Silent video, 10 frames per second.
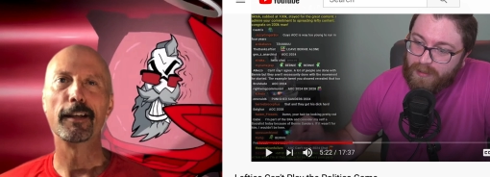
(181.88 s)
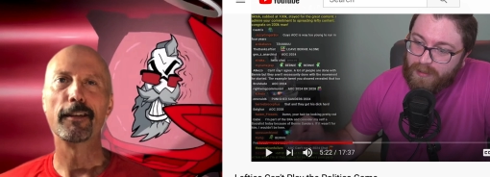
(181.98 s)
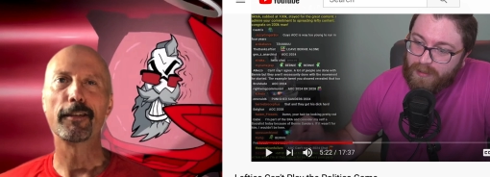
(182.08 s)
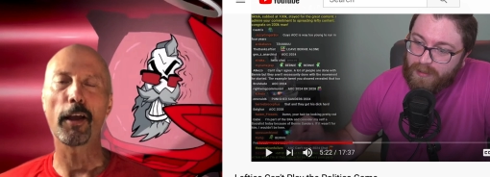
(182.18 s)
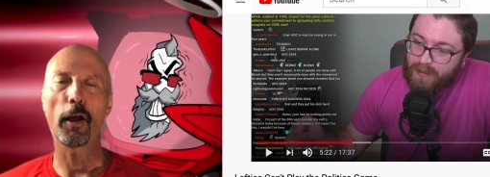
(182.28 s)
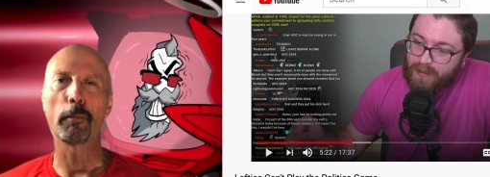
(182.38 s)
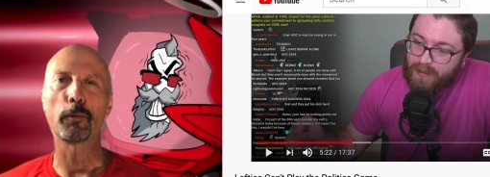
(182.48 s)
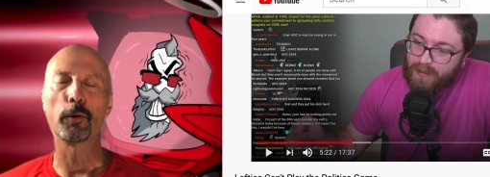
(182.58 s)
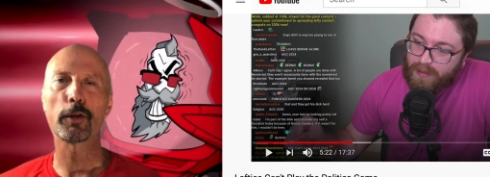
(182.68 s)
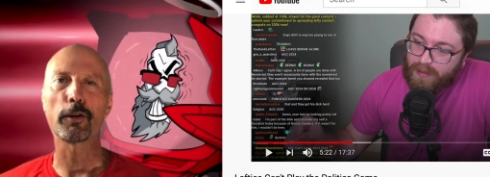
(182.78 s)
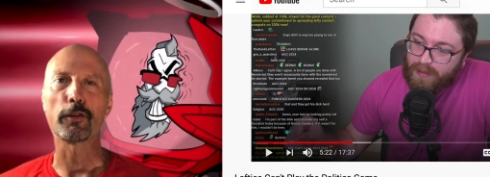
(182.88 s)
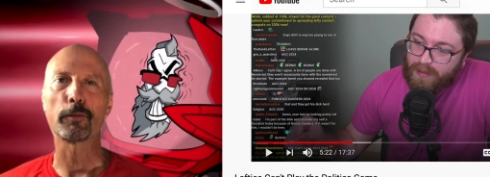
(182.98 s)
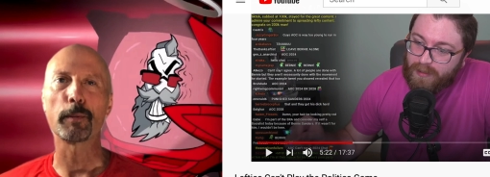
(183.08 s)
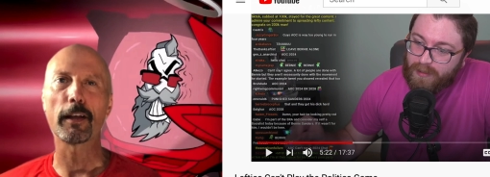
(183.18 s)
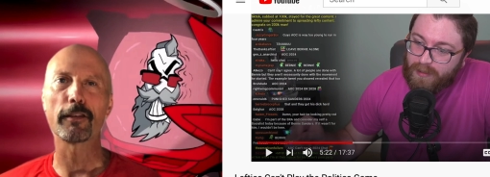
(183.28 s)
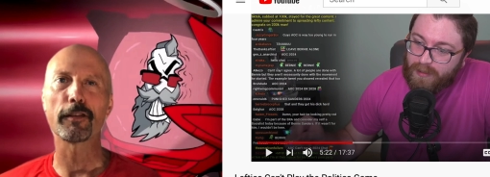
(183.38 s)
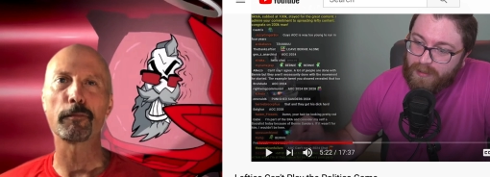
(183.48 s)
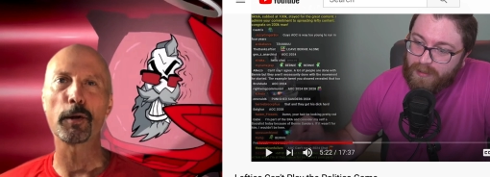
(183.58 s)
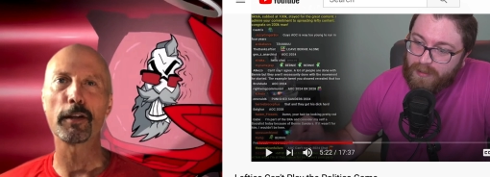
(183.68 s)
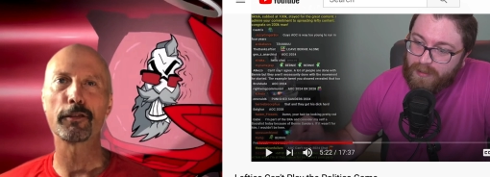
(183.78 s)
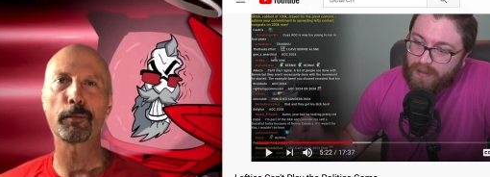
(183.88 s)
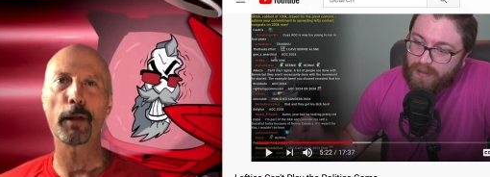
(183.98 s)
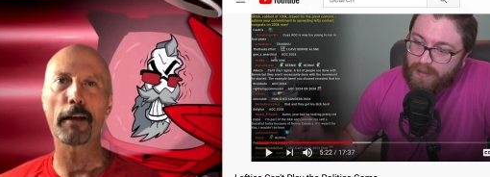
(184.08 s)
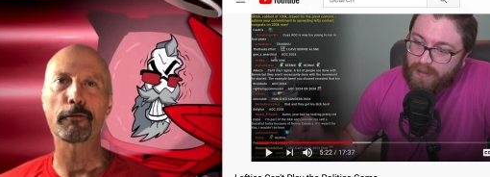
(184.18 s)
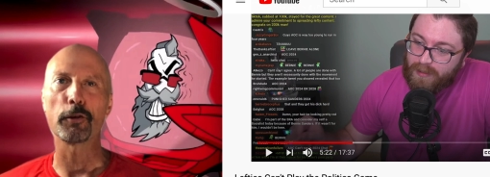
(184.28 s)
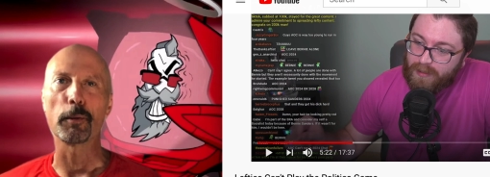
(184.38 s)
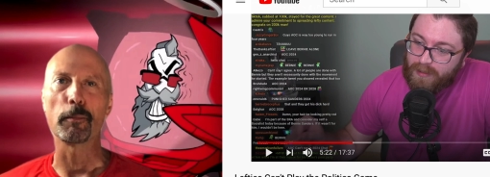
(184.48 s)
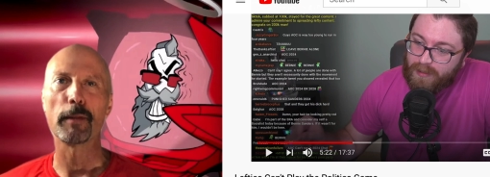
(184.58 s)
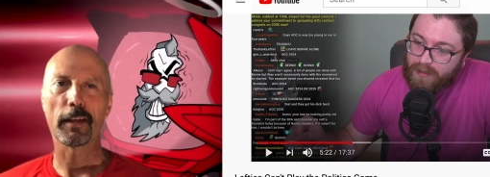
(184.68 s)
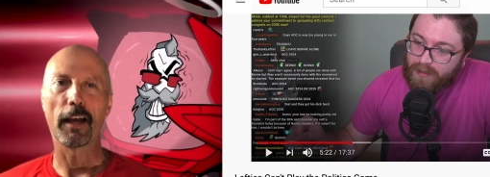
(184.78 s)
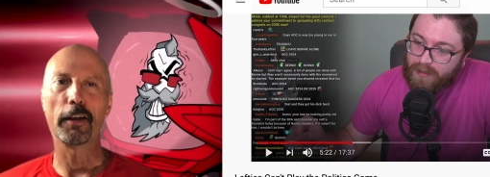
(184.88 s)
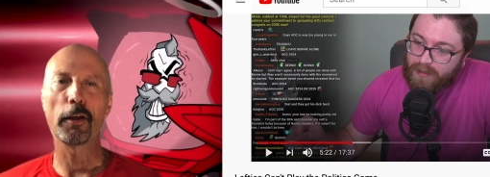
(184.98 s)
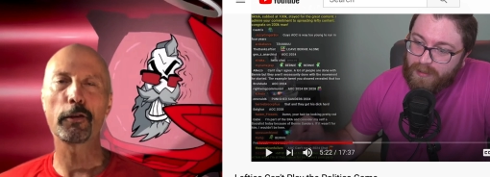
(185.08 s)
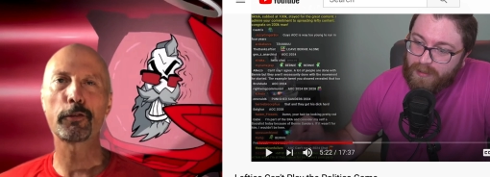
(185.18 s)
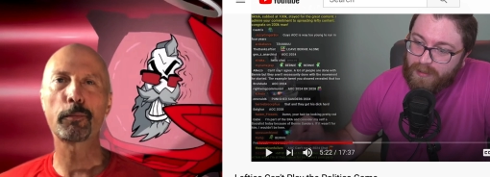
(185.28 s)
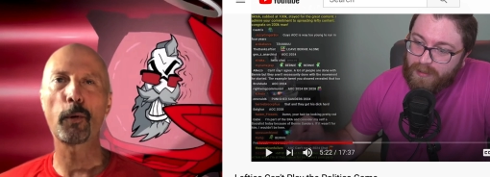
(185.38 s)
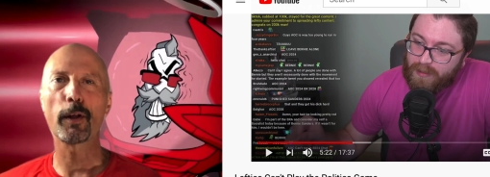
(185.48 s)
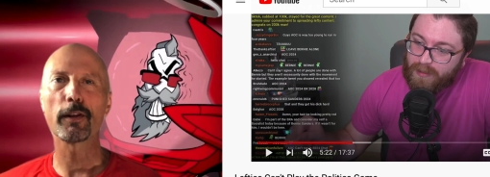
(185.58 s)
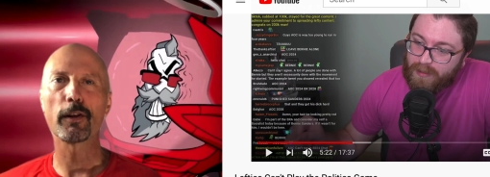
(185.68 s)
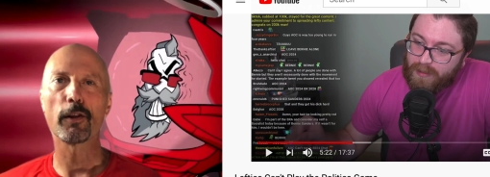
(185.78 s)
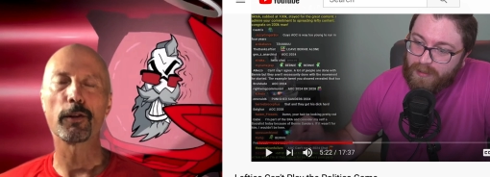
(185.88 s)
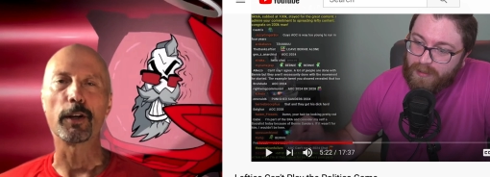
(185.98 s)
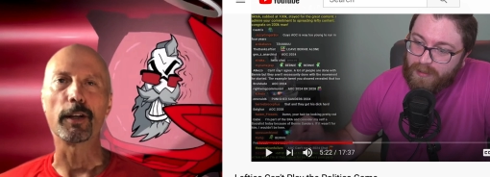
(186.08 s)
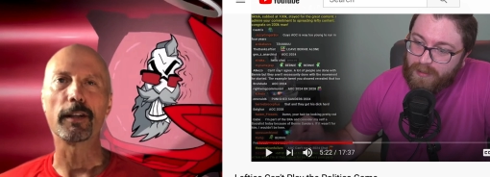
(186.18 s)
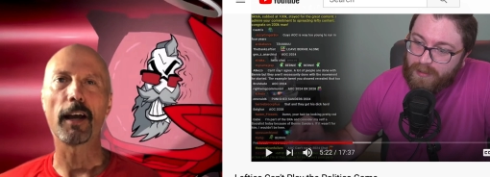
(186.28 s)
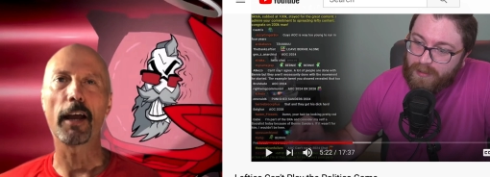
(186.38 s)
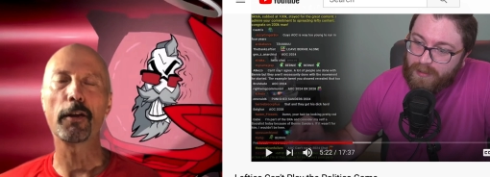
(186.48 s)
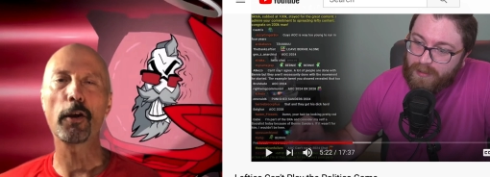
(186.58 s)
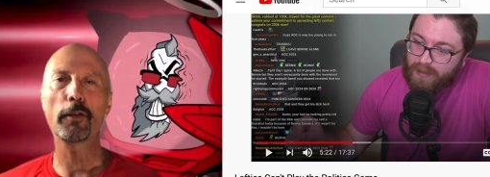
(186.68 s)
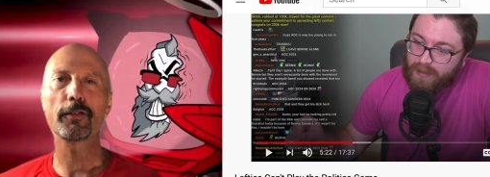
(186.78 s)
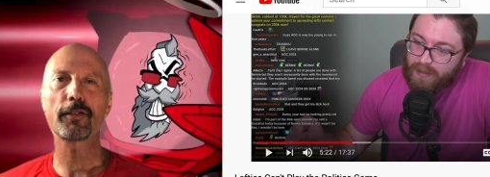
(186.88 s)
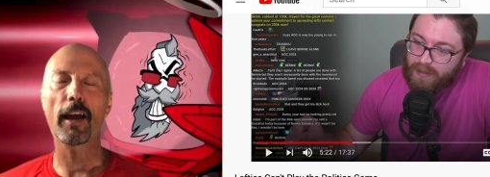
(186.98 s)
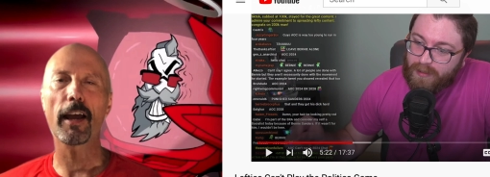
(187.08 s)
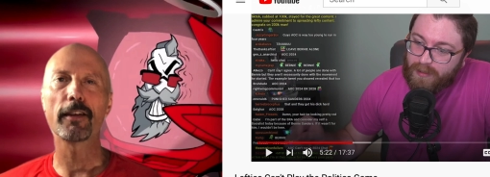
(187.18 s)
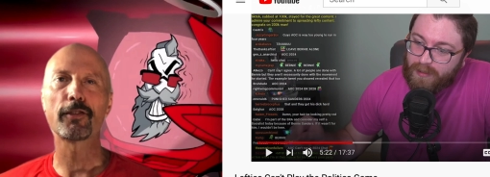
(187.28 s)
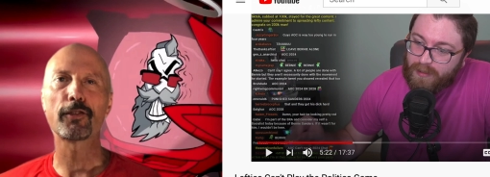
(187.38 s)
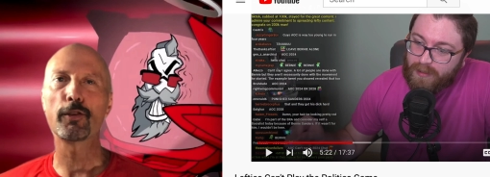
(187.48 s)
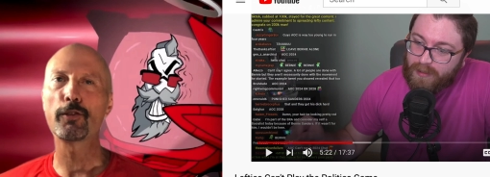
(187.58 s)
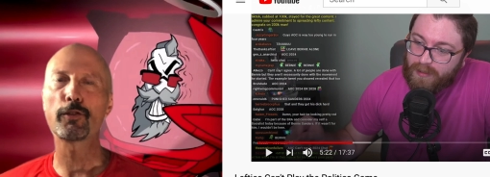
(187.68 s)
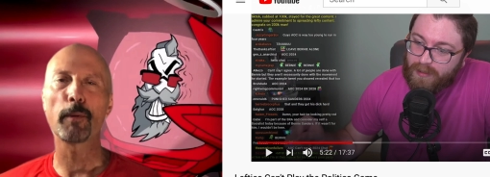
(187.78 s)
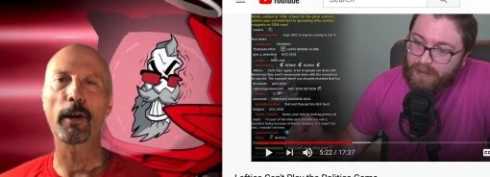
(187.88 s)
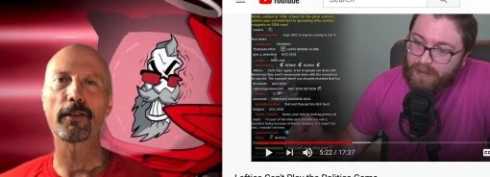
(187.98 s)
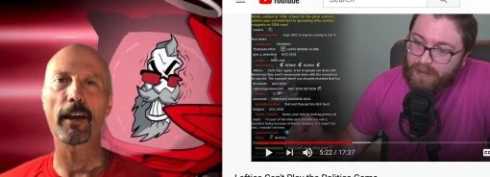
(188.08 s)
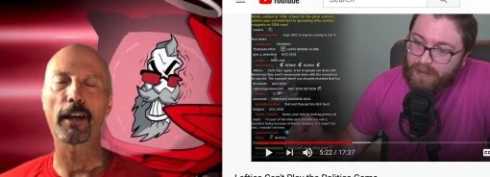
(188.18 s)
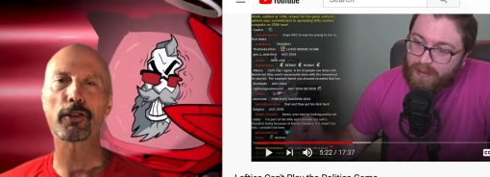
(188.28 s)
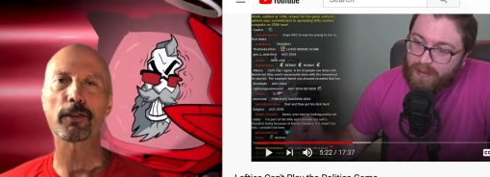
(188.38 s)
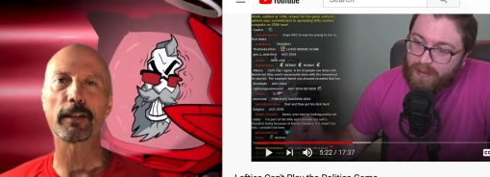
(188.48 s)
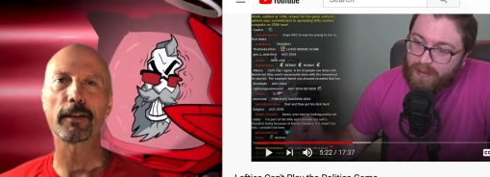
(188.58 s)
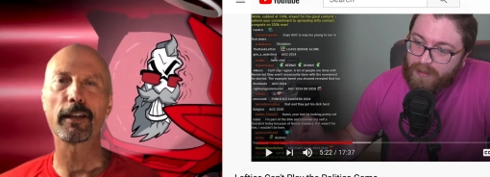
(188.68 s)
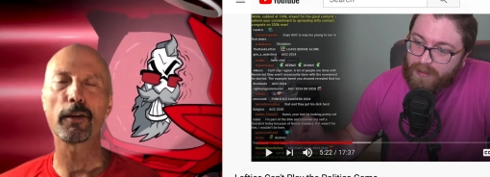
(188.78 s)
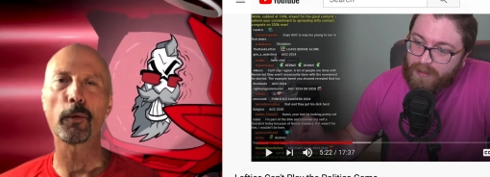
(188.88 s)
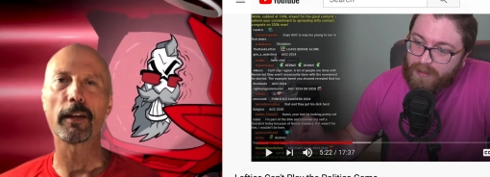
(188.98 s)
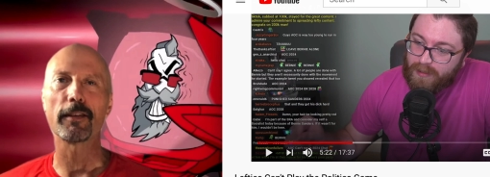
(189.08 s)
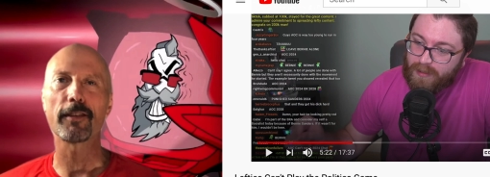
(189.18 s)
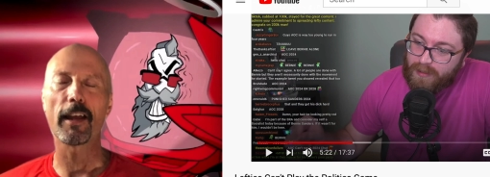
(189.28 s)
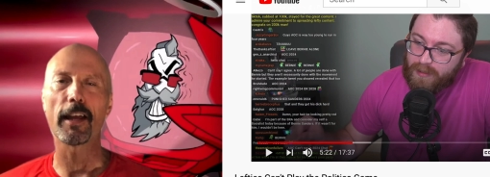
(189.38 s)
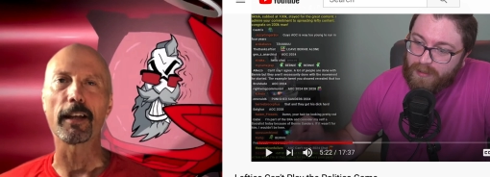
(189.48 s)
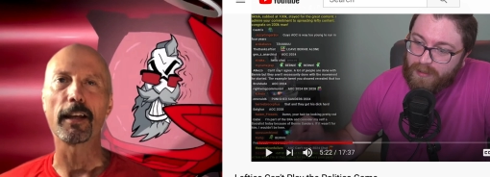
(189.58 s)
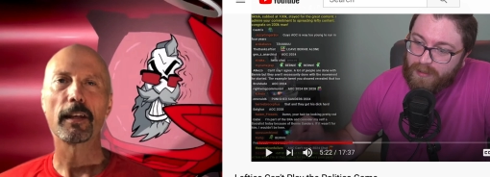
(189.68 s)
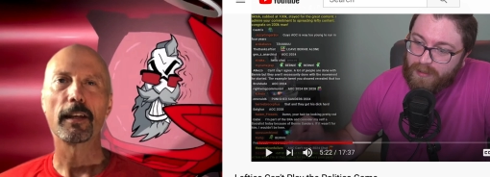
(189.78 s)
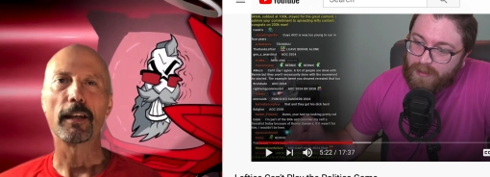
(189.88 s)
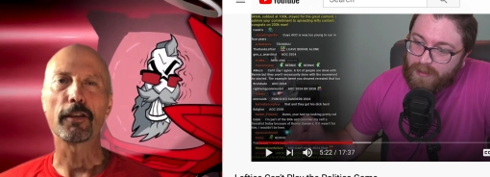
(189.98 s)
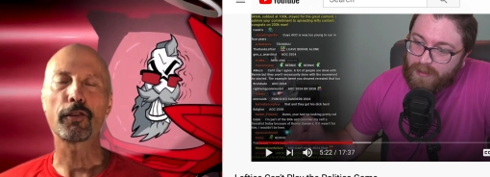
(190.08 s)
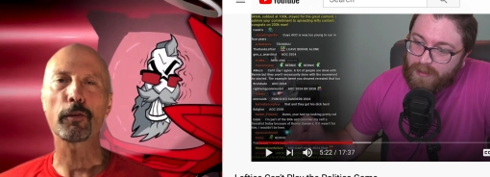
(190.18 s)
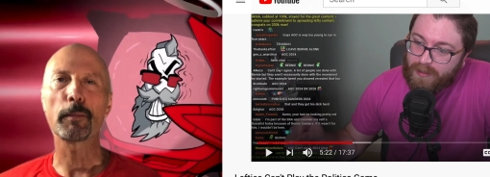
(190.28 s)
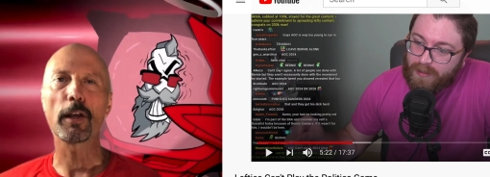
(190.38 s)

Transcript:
Speaker 1: to help workers because of Bernie's platform. Another spoiler alert. I know this guy is too smart to actually think what he's saying. It took me